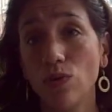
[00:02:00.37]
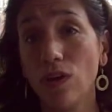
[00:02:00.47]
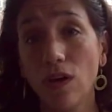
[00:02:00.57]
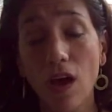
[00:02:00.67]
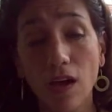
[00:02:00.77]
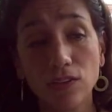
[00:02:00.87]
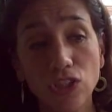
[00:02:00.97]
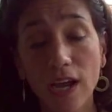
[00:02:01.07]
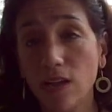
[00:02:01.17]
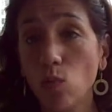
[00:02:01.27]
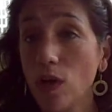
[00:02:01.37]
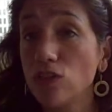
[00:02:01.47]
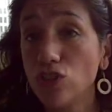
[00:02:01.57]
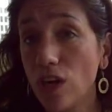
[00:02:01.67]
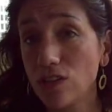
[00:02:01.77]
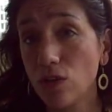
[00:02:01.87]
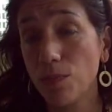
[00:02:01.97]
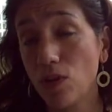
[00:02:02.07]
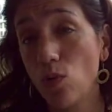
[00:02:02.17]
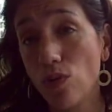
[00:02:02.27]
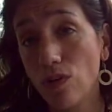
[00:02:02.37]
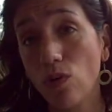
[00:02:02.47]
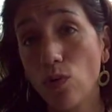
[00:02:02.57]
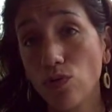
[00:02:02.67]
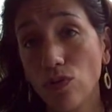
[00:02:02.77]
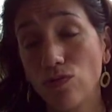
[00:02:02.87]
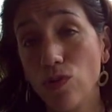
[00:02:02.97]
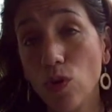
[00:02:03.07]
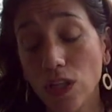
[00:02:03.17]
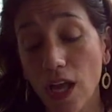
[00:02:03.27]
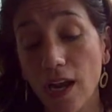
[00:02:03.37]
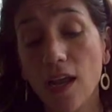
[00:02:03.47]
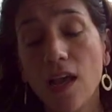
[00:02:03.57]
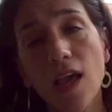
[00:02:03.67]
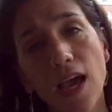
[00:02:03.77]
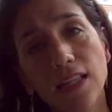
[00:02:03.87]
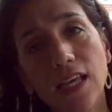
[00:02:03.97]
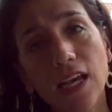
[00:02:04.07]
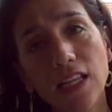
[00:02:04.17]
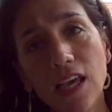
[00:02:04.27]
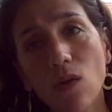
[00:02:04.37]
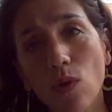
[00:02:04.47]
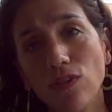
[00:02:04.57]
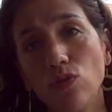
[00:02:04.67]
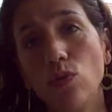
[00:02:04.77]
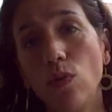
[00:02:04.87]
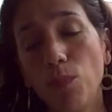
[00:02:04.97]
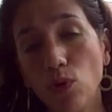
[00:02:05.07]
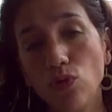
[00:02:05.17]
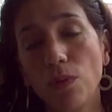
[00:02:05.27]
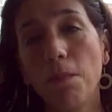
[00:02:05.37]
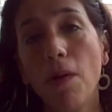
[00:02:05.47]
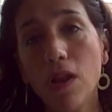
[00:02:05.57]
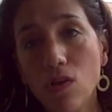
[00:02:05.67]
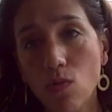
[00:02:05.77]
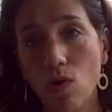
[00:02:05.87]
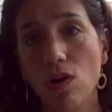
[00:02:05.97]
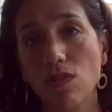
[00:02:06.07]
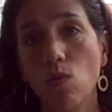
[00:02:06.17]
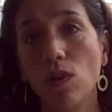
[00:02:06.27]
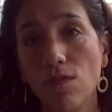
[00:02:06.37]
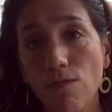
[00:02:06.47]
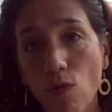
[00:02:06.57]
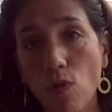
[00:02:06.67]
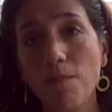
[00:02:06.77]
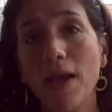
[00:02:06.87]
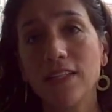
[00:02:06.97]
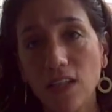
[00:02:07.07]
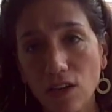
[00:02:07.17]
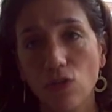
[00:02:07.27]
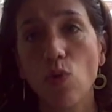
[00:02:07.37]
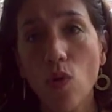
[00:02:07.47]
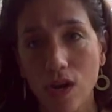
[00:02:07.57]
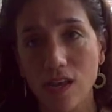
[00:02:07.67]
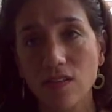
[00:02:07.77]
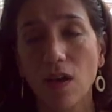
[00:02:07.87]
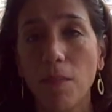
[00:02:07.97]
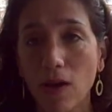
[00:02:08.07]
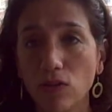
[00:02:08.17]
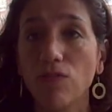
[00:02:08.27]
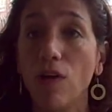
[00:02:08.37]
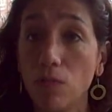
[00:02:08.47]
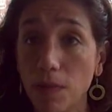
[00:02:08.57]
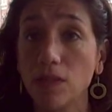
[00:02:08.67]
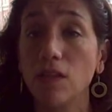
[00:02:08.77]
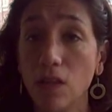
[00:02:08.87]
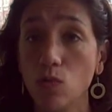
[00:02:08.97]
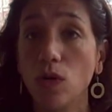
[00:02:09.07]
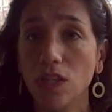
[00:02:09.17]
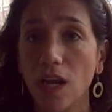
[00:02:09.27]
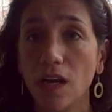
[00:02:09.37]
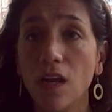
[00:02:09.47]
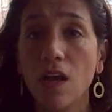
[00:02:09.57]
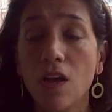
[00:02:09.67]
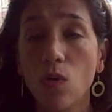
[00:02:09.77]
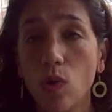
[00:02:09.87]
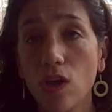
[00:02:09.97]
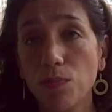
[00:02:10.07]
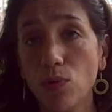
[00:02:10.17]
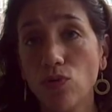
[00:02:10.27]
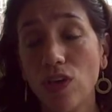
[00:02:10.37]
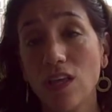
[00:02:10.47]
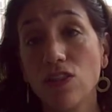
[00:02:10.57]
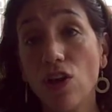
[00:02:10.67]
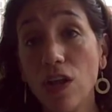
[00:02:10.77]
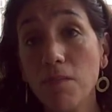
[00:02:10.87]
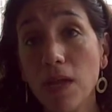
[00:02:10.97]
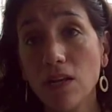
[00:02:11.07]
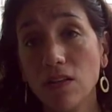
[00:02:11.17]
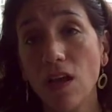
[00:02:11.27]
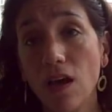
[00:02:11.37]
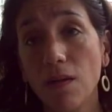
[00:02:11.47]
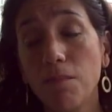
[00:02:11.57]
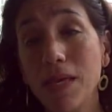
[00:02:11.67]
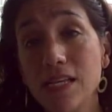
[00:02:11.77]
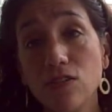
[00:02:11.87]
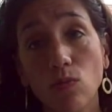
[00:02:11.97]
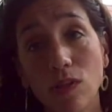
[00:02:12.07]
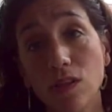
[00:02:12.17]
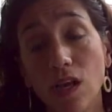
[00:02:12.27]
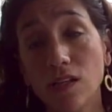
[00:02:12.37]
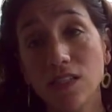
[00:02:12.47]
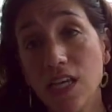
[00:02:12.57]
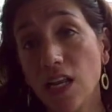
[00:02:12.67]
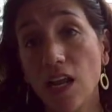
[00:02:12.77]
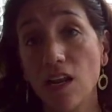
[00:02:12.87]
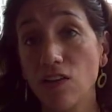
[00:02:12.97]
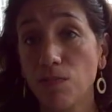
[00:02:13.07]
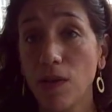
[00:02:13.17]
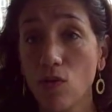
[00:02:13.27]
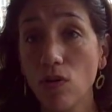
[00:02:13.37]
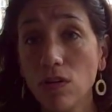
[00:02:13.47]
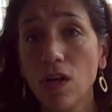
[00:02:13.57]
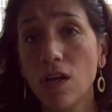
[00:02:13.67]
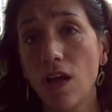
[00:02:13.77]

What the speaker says: to the giant whale sharks up the northern coast of Yucatan. And the idea was to produce a body of work that will inform Mexican authorities about development in the Yucatan. We are producing a 30-minute piece with CNN in Espanol.